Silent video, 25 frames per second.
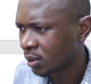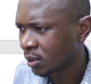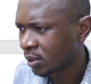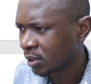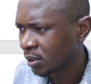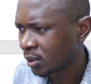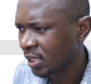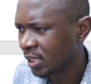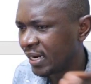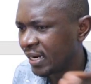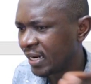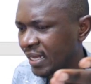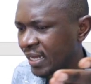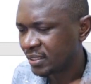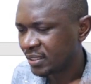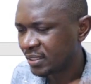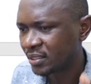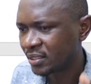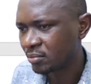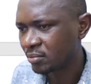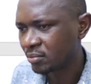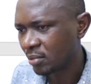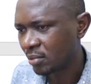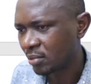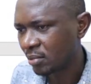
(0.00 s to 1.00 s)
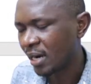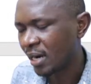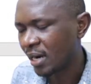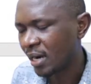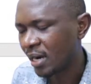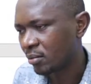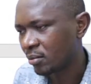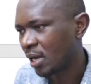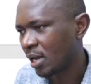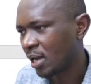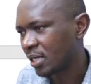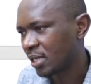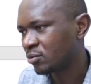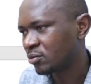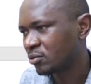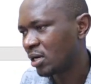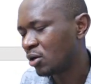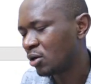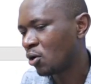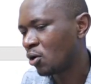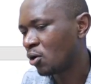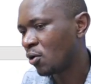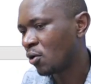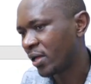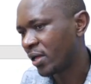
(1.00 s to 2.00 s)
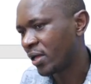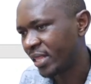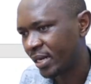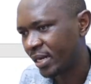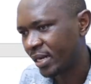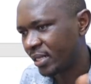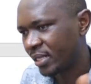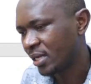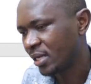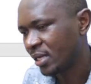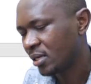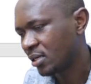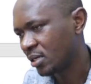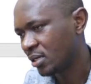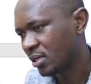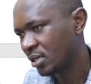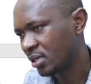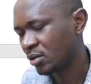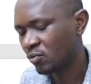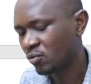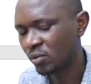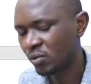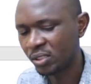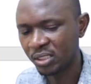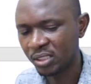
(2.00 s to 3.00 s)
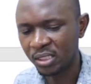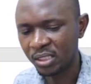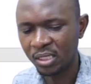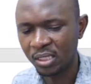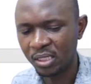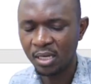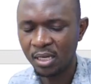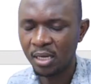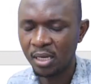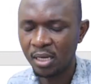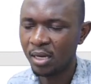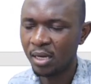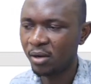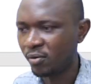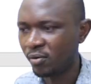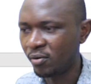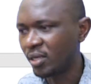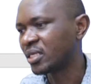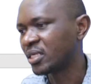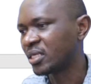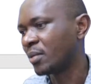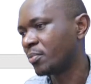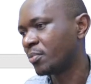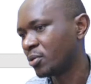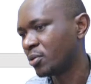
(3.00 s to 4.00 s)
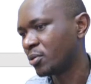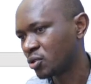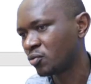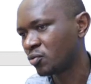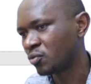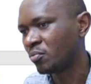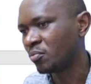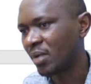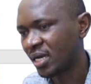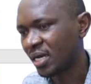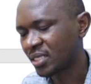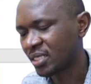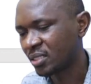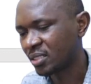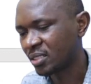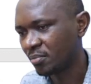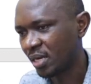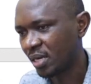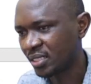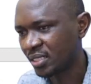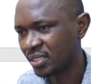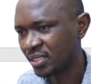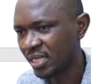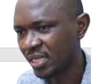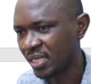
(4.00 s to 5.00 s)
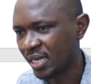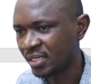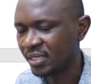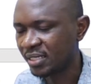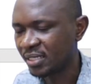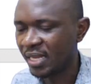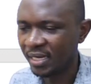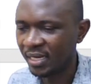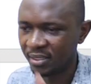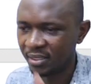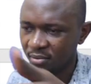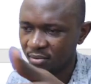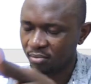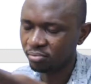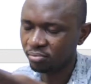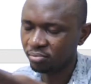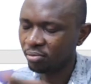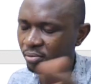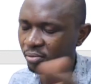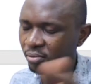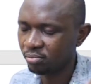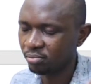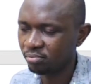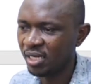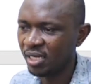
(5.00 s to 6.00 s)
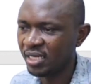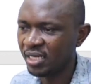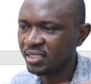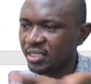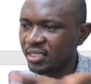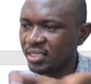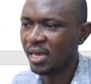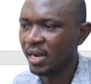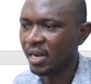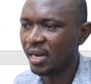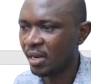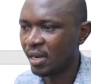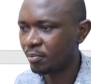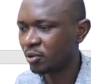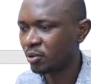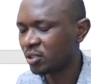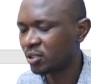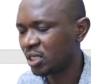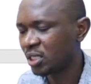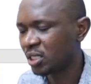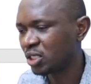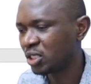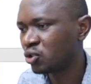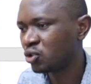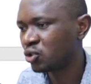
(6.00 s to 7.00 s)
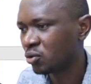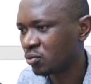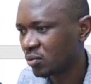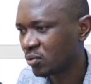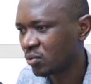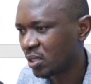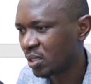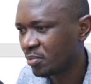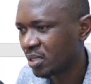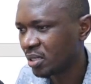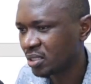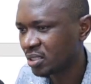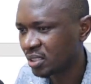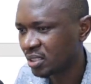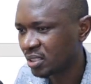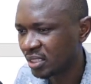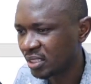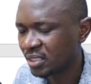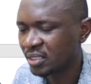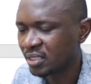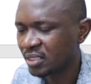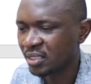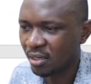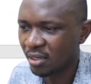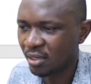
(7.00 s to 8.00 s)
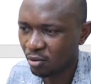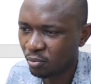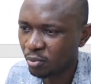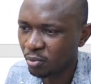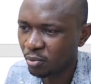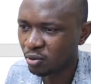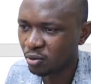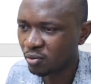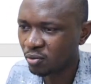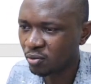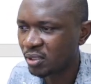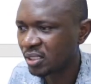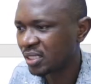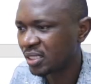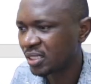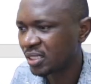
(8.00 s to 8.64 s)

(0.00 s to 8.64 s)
The debts are actually lower than the equity, and we are supposed to maximize that. Debts are a potential to the business. It's an opportunity